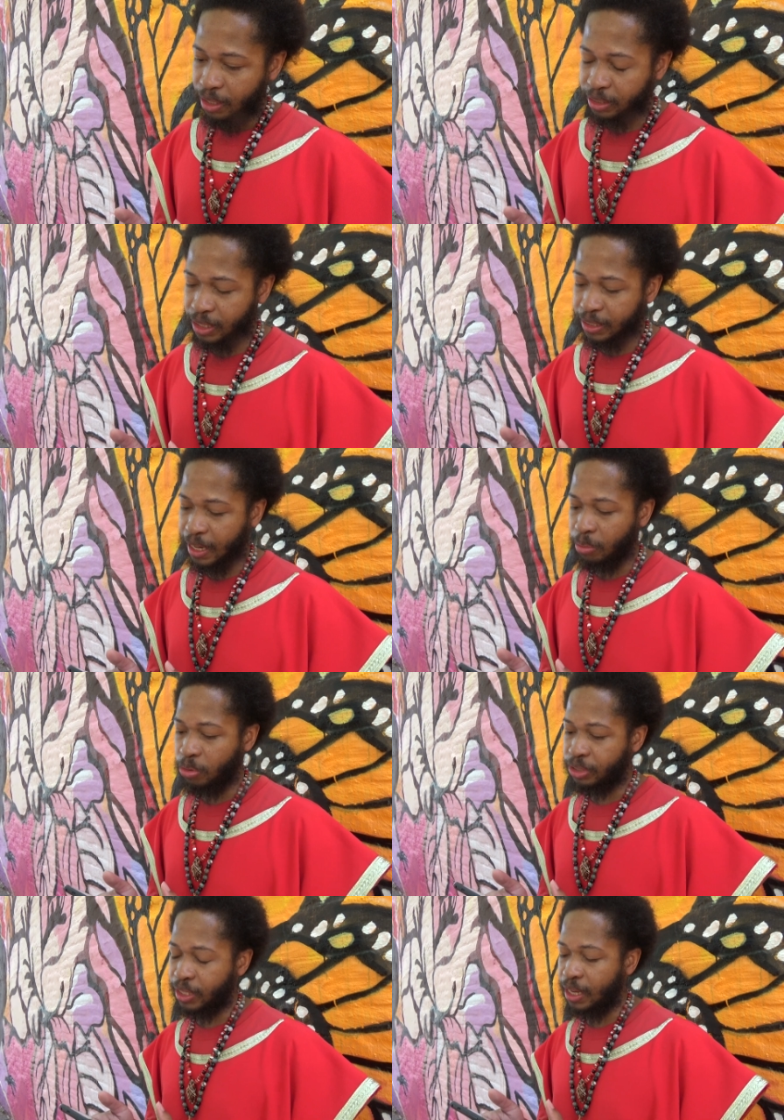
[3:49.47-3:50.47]
It says
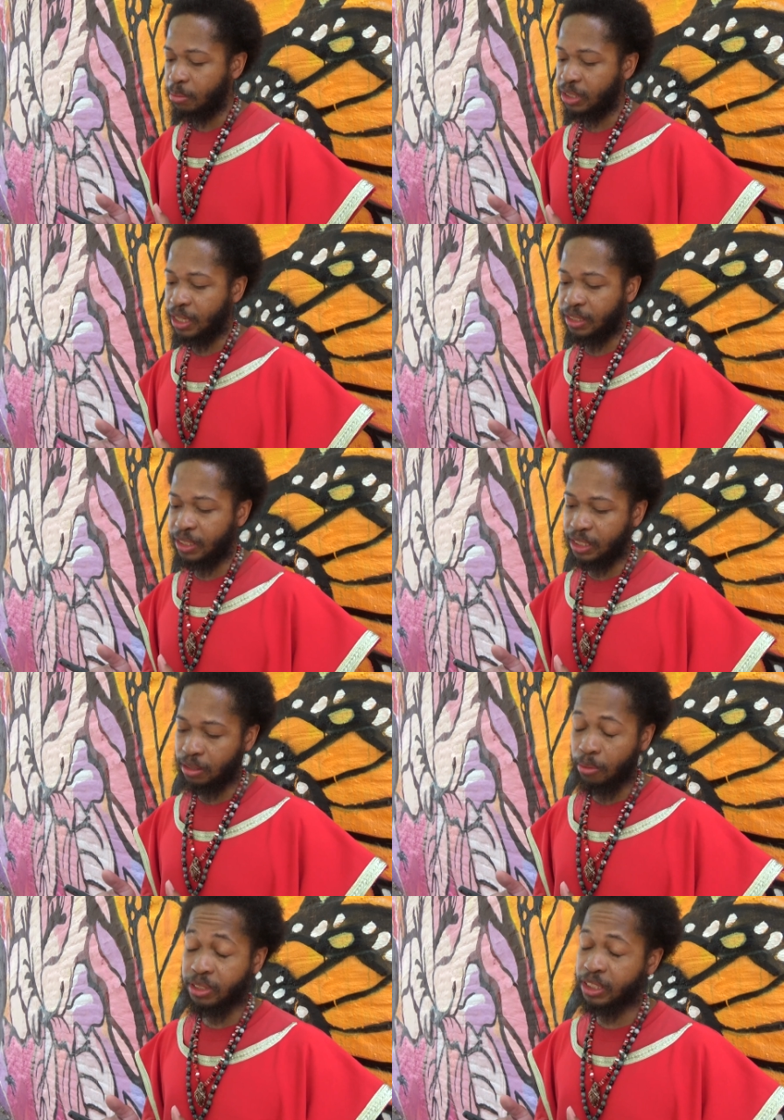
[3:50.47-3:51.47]
Amos Amos chapter
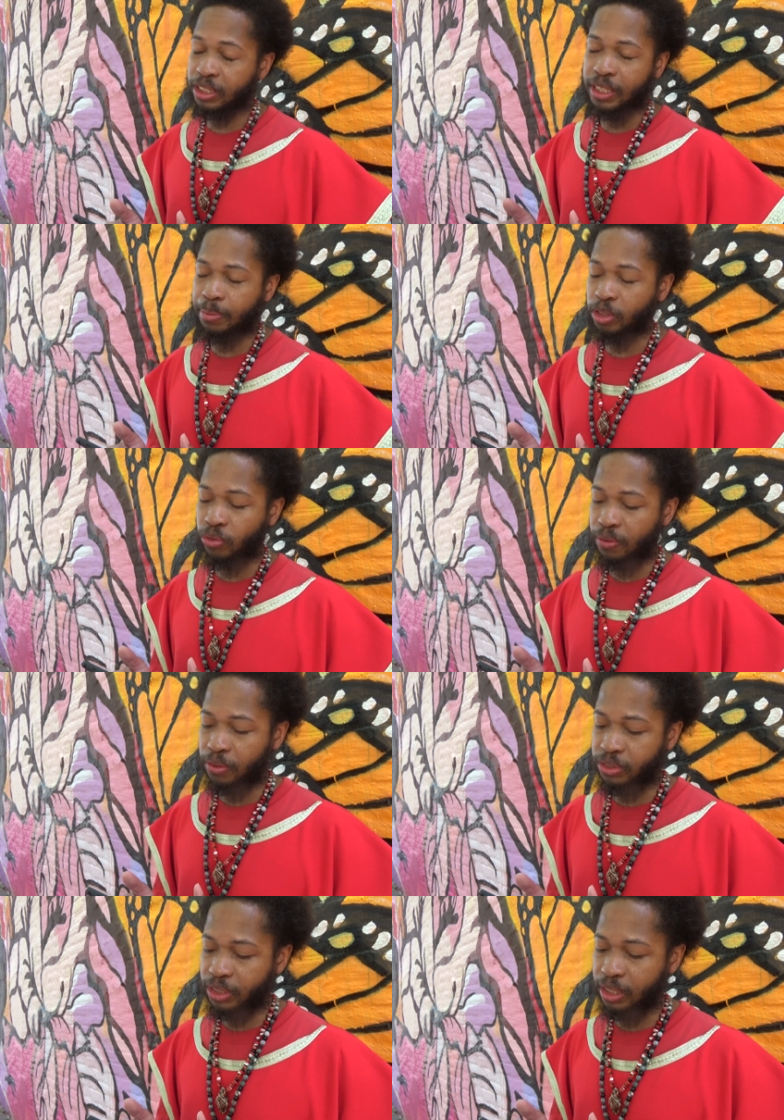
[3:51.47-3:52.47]
six, chapter three,
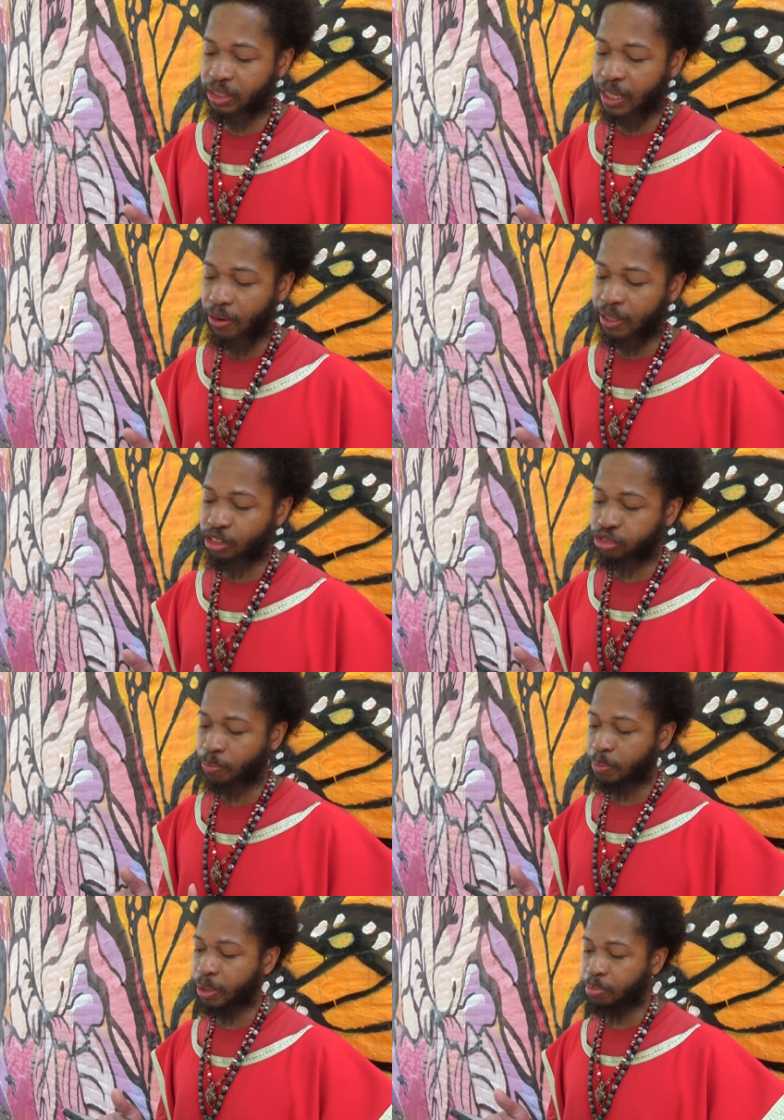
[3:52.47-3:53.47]
verse six: "Shall a
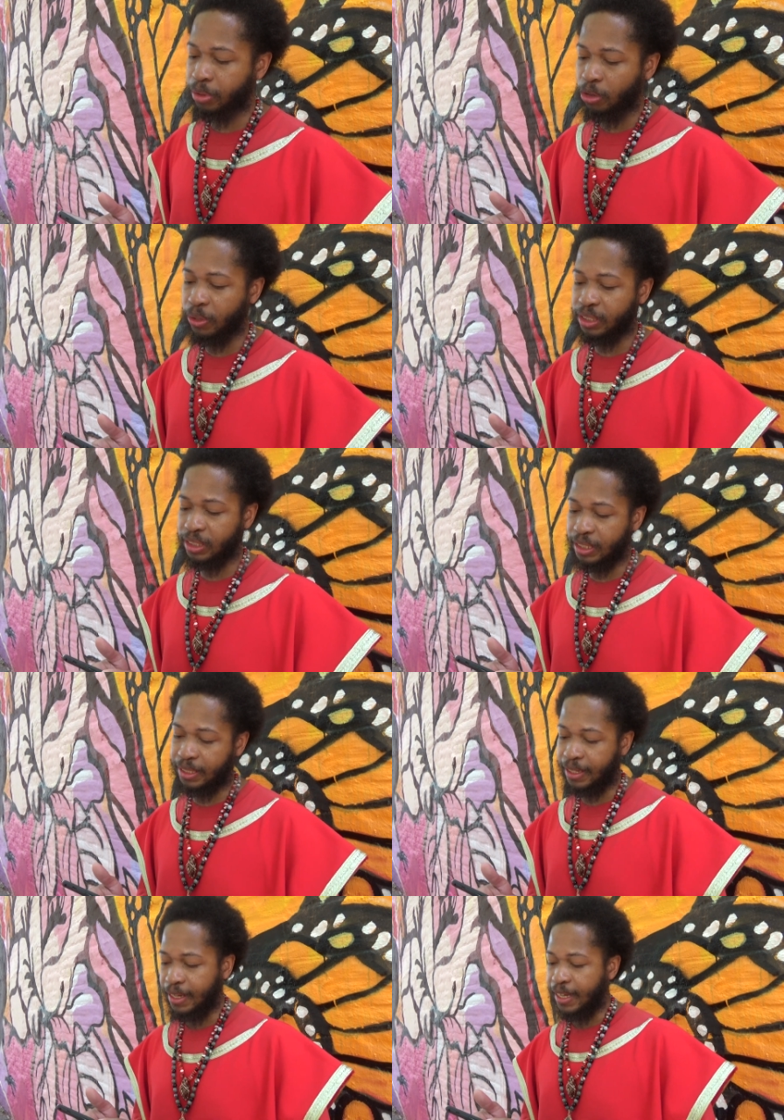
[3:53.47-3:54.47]
trumpet be blown in the city,
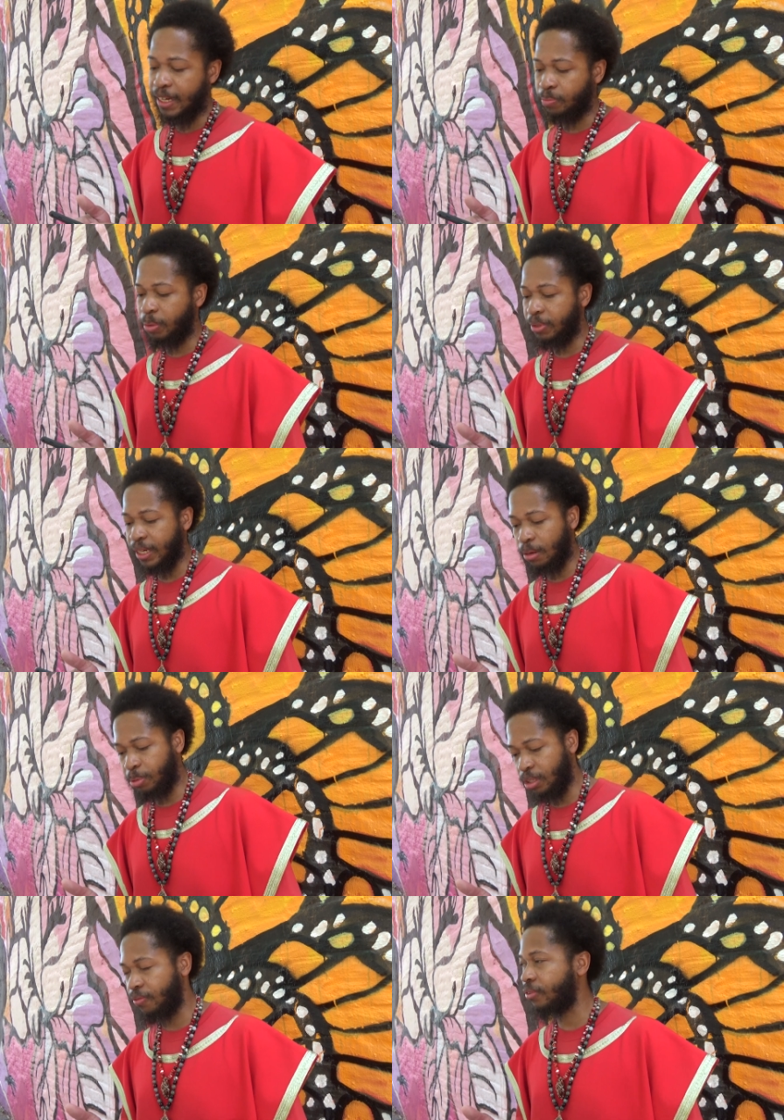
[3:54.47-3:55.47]
and the people not
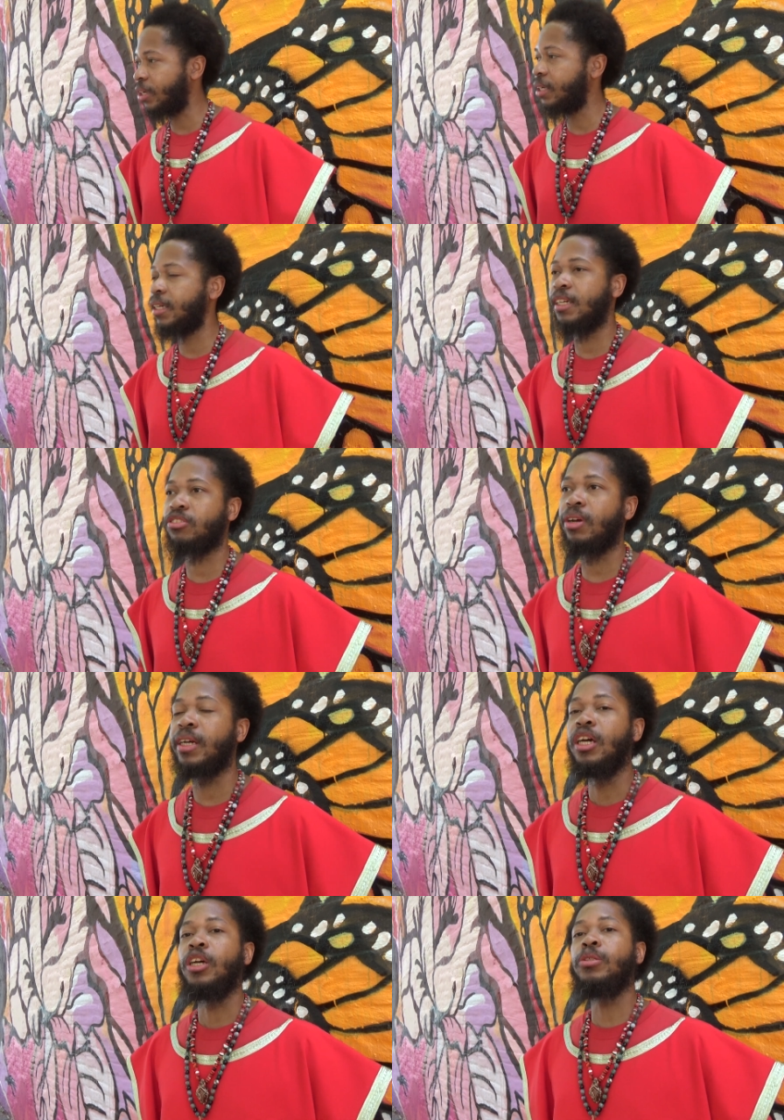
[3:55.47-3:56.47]
be afraid?" Yeah, that's right.
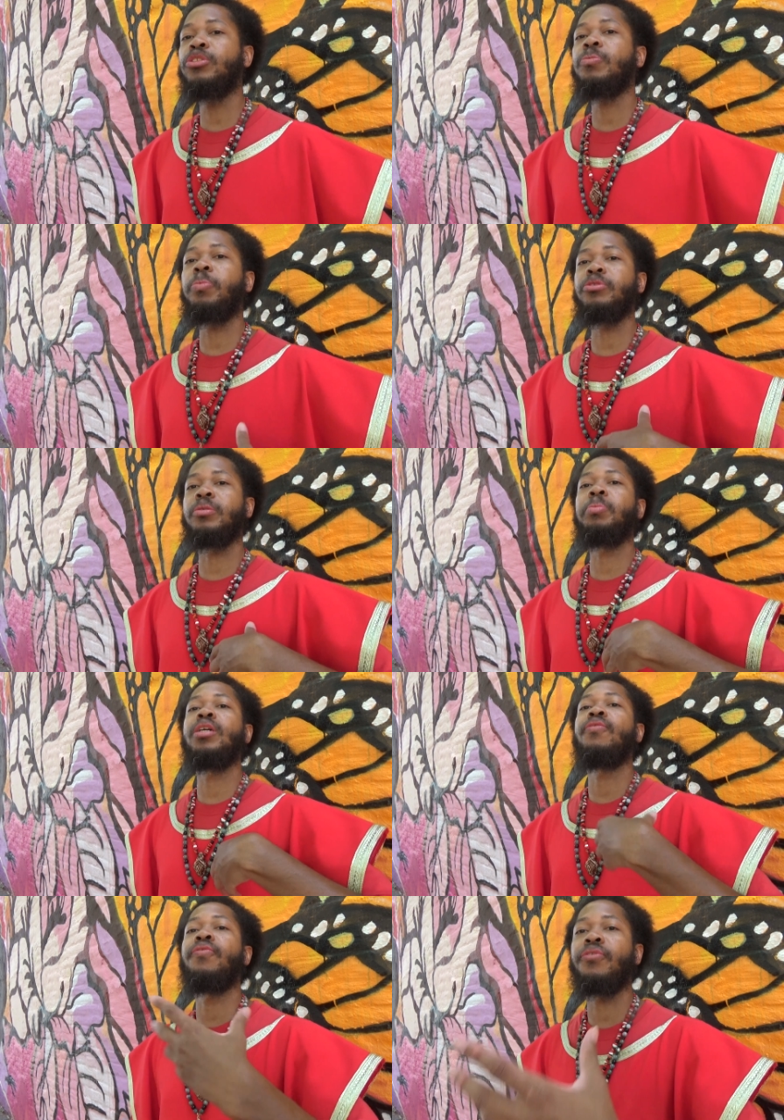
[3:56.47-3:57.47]
You're supposed to be
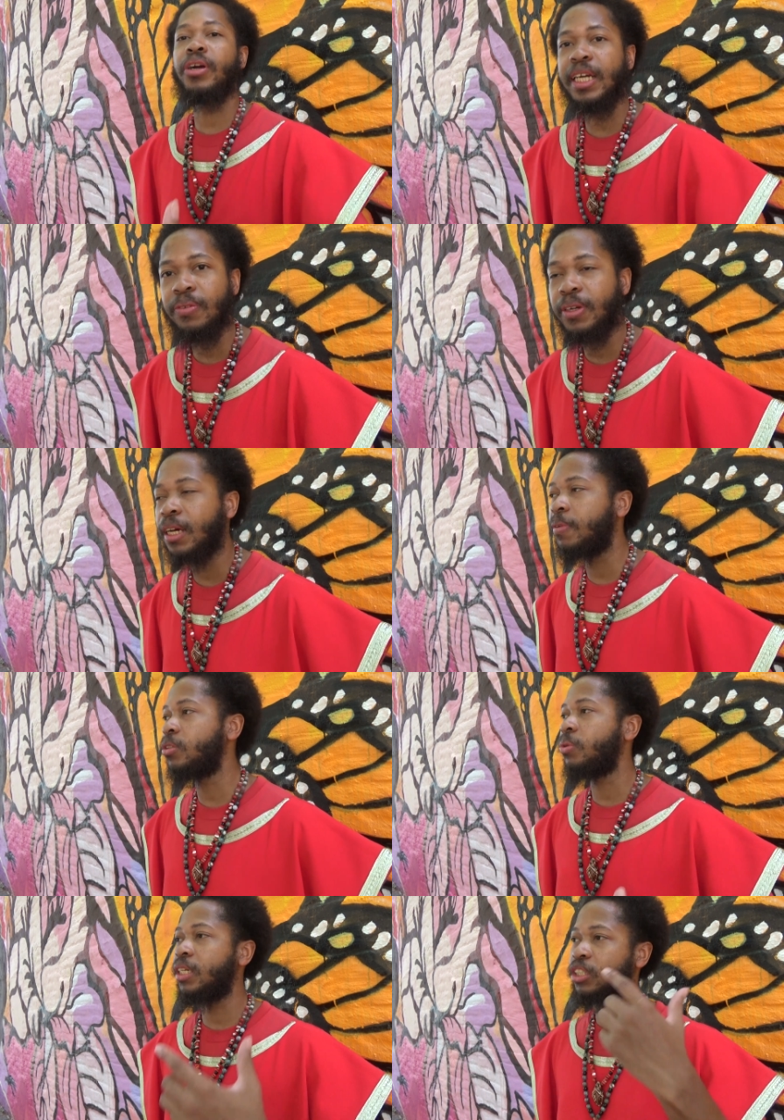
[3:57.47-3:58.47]
afraid whenever
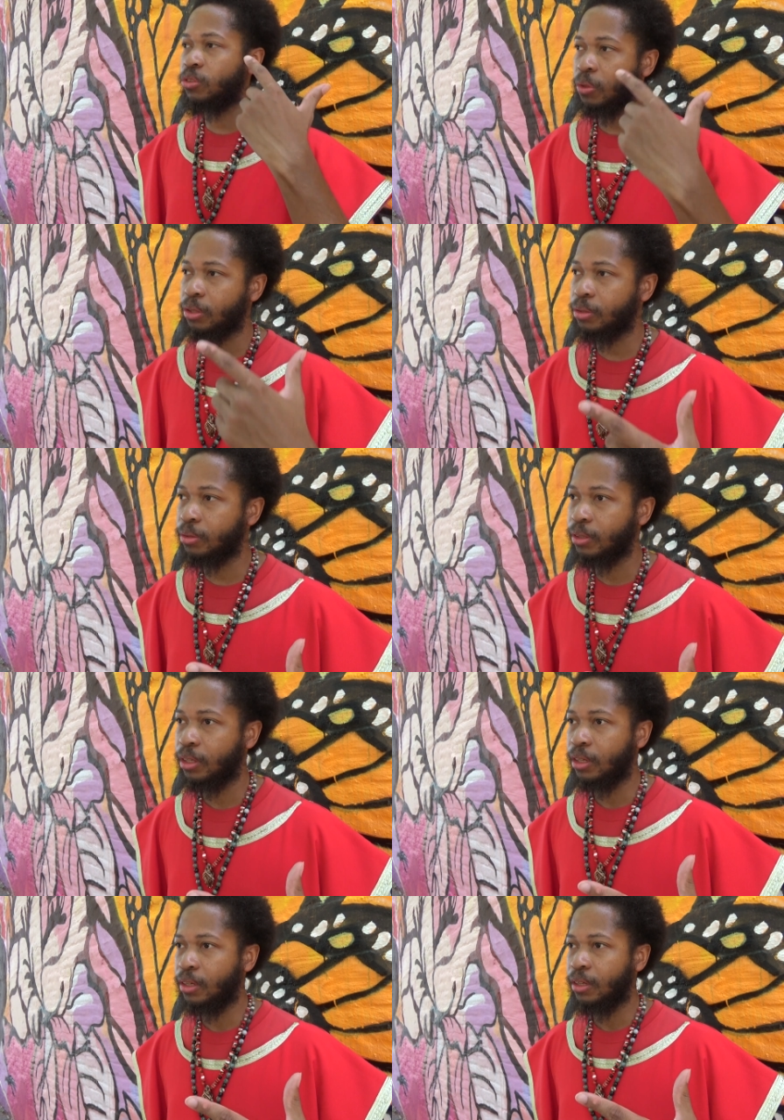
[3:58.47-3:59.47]
you hear this word.
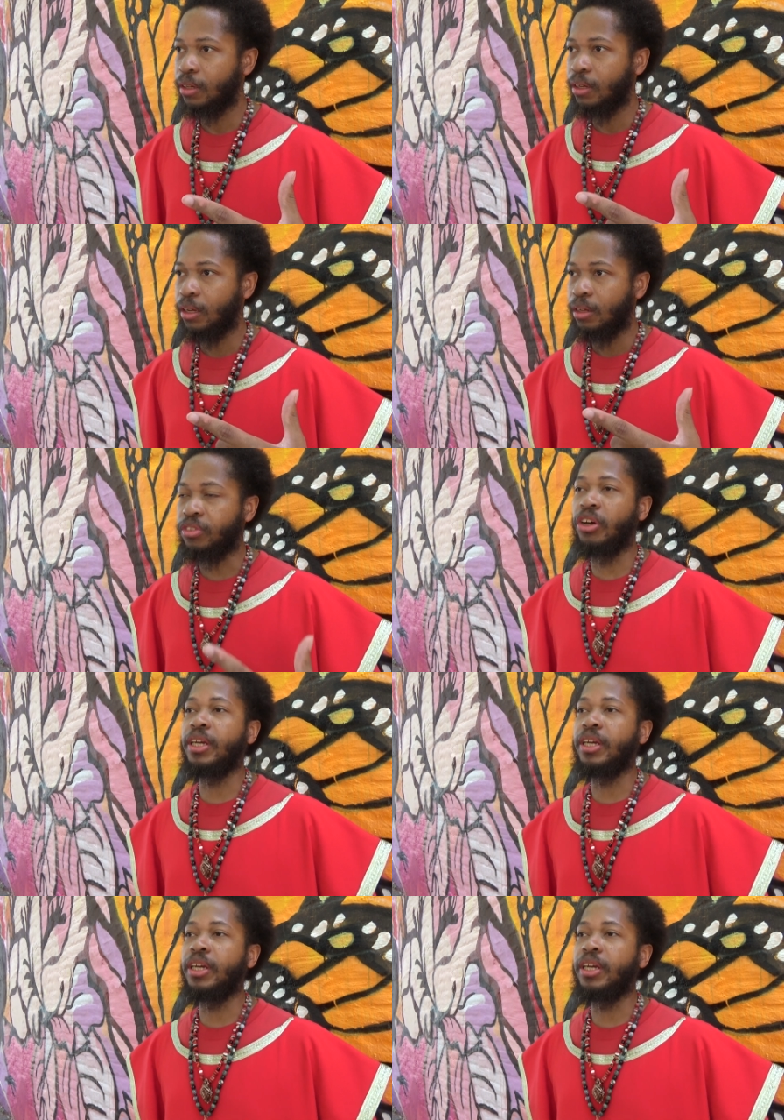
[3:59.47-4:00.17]
The